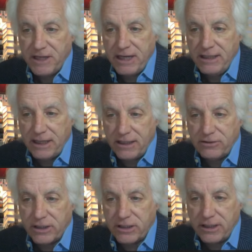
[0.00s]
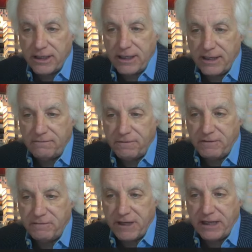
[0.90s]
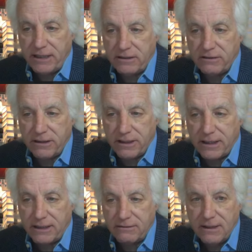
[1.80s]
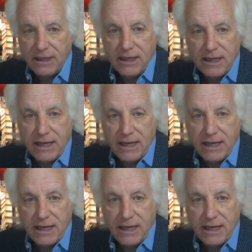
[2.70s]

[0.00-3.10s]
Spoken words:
1500. Could it hit 1500 now?